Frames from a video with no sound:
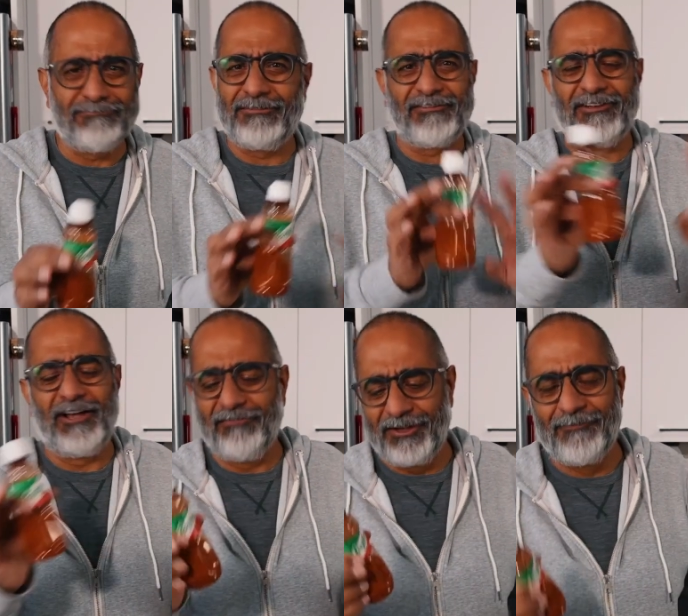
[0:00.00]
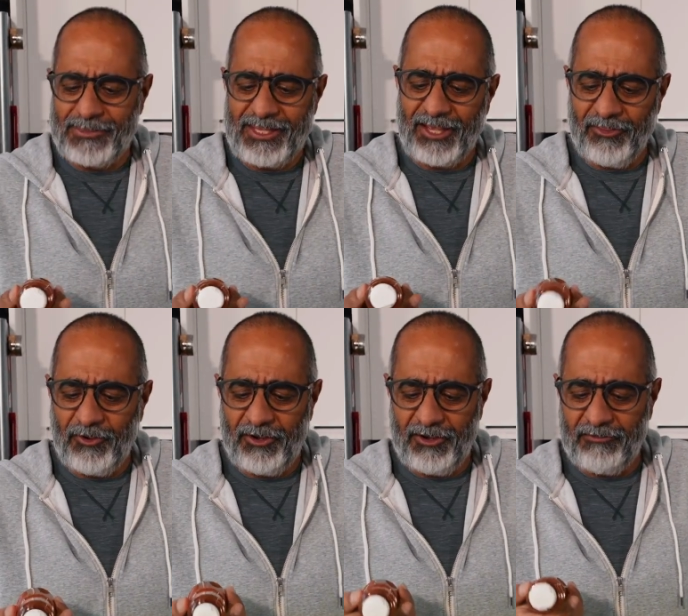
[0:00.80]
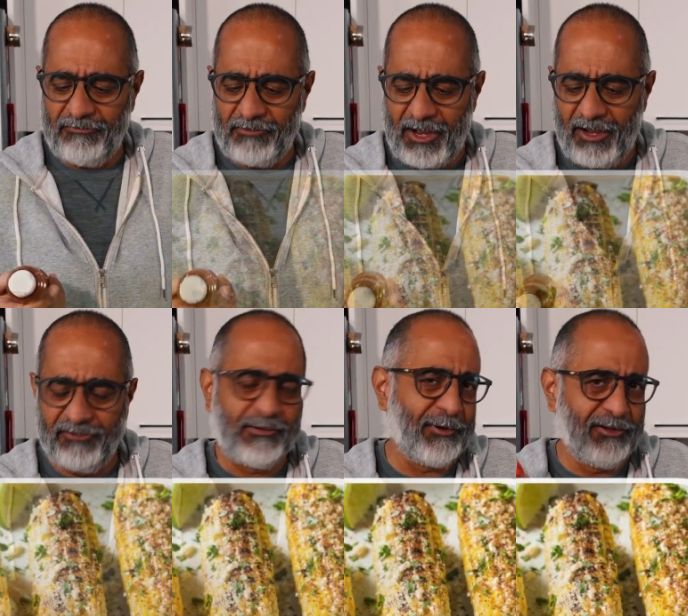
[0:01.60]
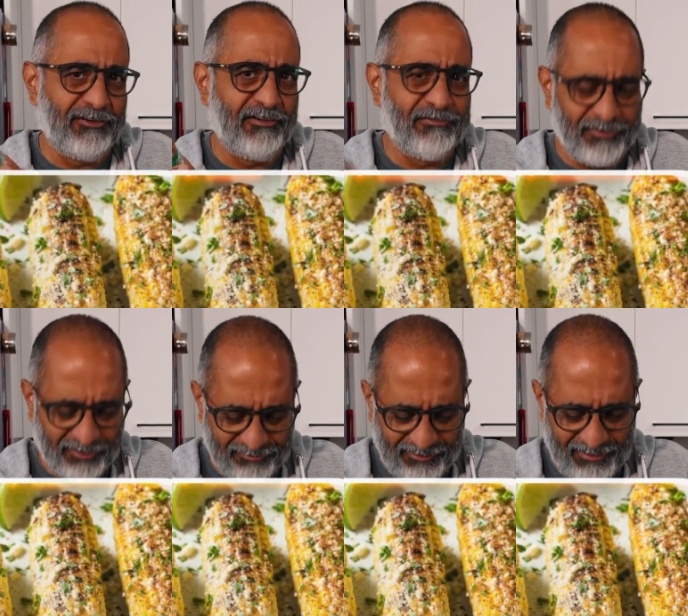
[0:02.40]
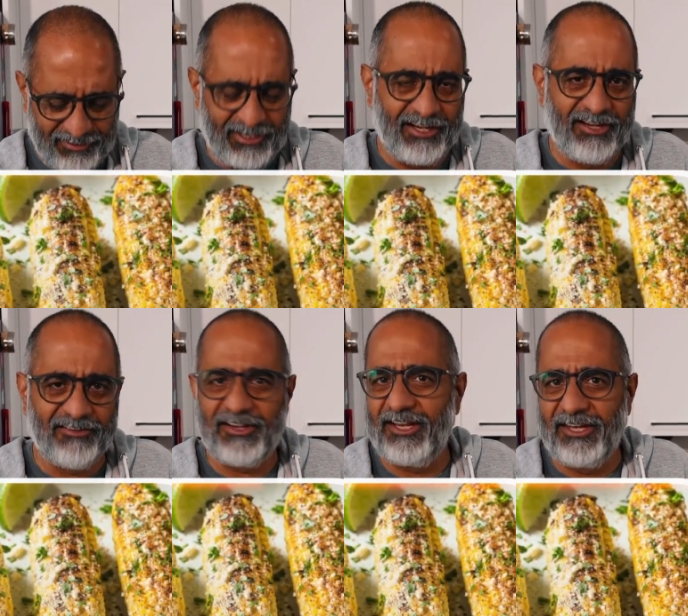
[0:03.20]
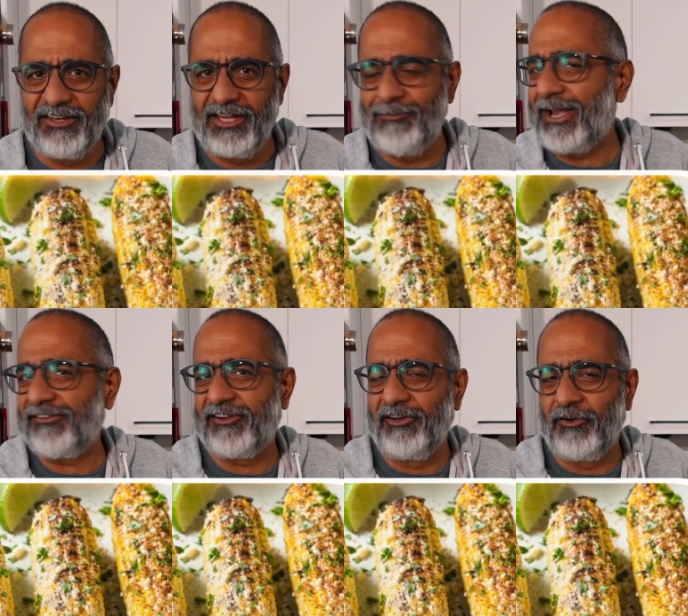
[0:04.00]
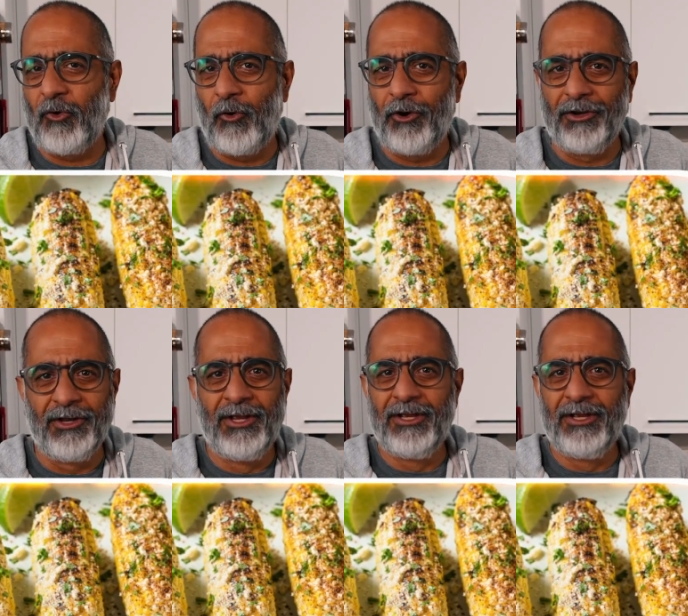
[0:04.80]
It's lovely. The other typical use for this, it is in the Mexican corn.